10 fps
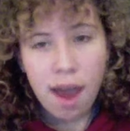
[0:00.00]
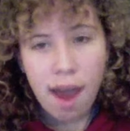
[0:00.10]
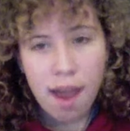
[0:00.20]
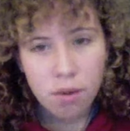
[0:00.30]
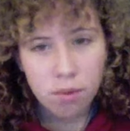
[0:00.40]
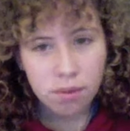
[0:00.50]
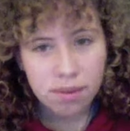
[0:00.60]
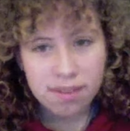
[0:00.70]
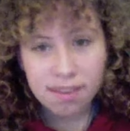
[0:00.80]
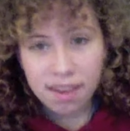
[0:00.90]
I don't
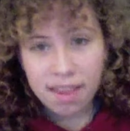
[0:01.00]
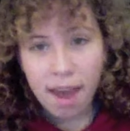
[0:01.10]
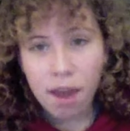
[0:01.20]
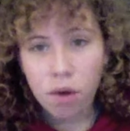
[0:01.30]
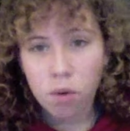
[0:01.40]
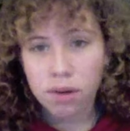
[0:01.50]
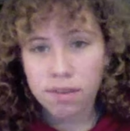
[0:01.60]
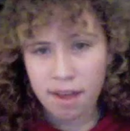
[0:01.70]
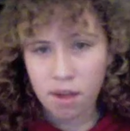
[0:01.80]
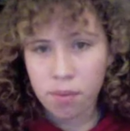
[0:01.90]
say that or
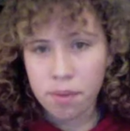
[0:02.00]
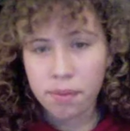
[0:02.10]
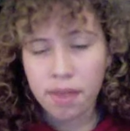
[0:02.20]
tell people